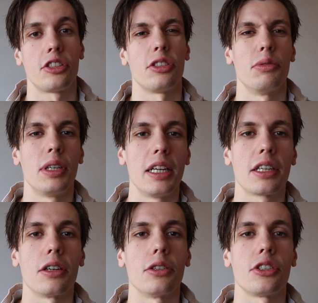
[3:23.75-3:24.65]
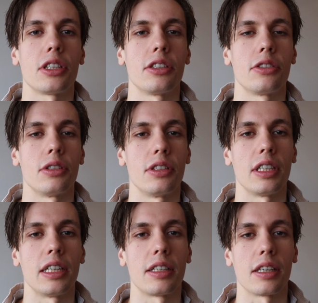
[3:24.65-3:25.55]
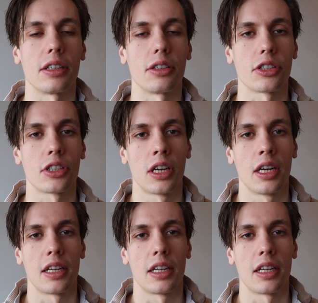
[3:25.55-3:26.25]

She really goes into the details,